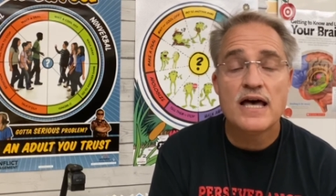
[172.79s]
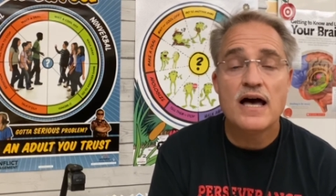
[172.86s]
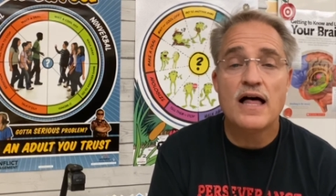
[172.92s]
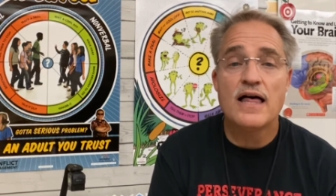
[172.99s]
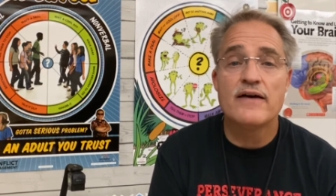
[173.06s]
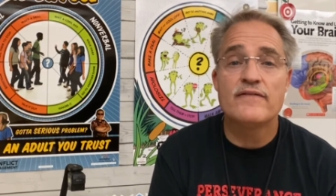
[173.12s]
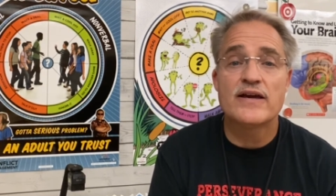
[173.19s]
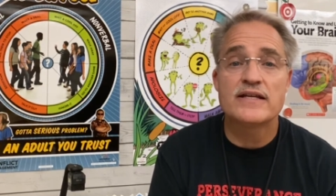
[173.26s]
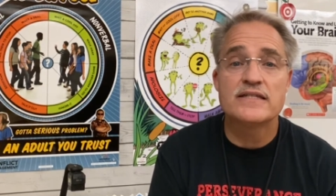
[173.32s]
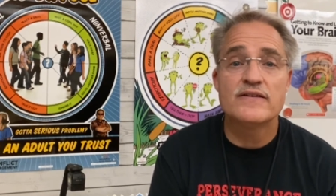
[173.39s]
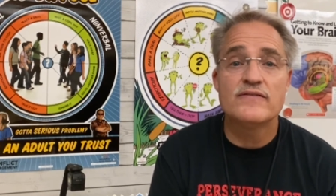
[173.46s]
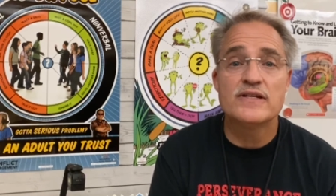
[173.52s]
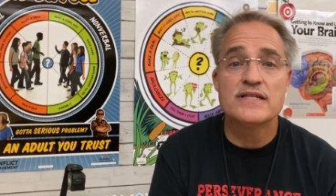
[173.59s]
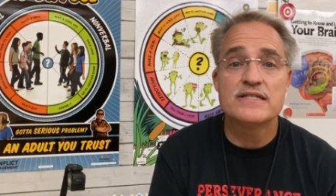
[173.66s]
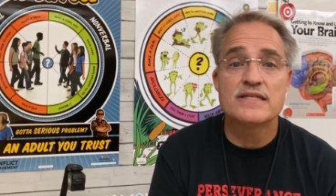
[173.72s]
I'll have
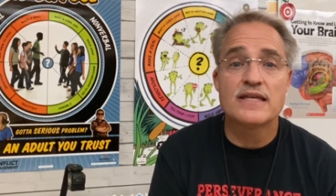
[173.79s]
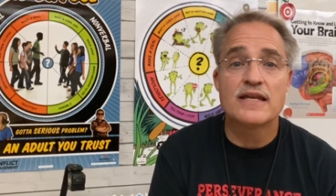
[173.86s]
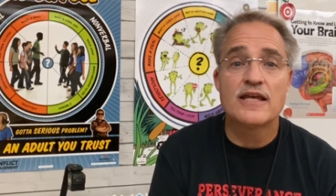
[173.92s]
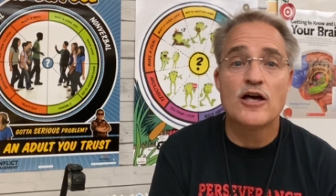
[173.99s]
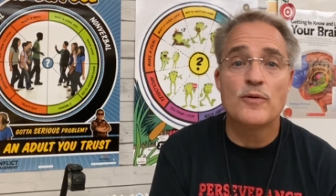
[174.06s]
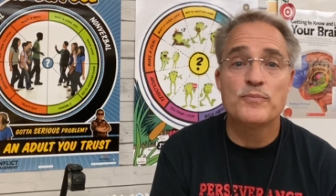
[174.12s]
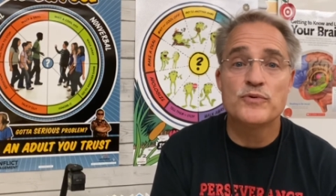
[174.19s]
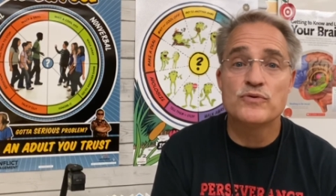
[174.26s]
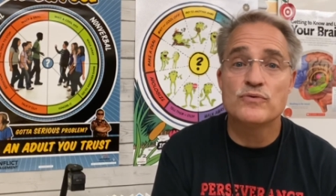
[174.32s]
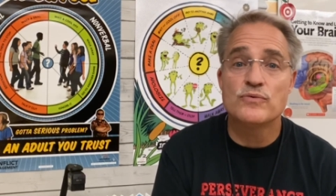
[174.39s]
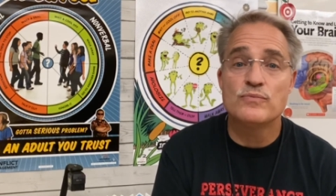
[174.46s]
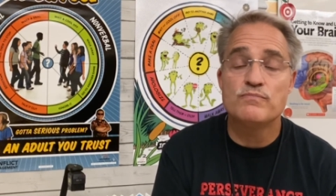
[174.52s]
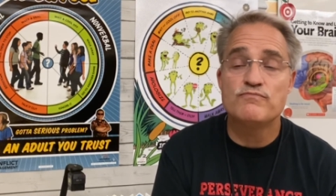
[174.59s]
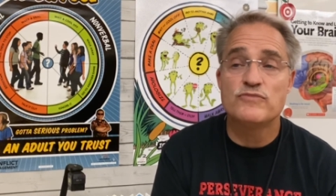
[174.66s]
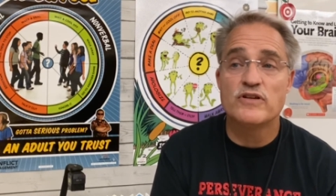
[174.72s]
activities that help
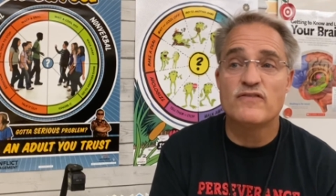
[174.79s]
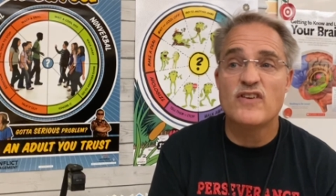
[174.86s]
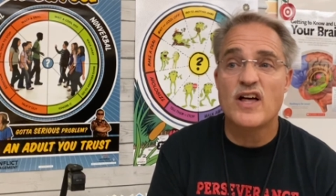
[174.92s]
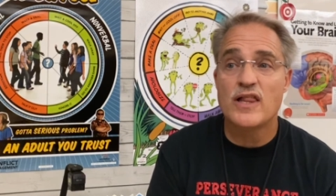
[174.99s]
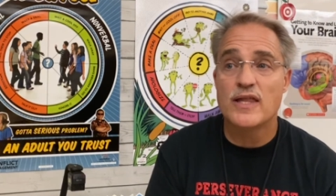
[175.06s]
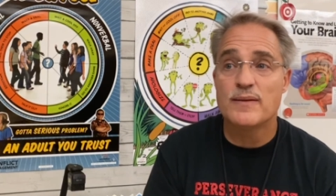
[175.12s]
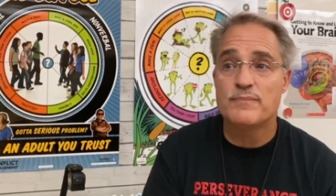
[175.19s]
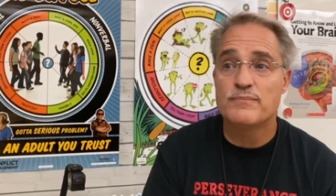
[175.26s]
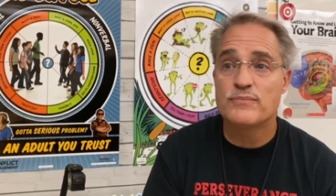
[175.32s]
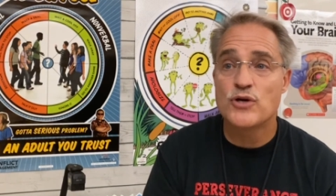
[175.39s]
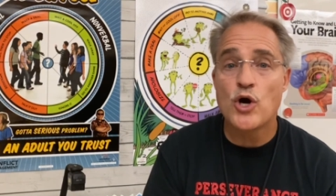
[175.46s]
you develop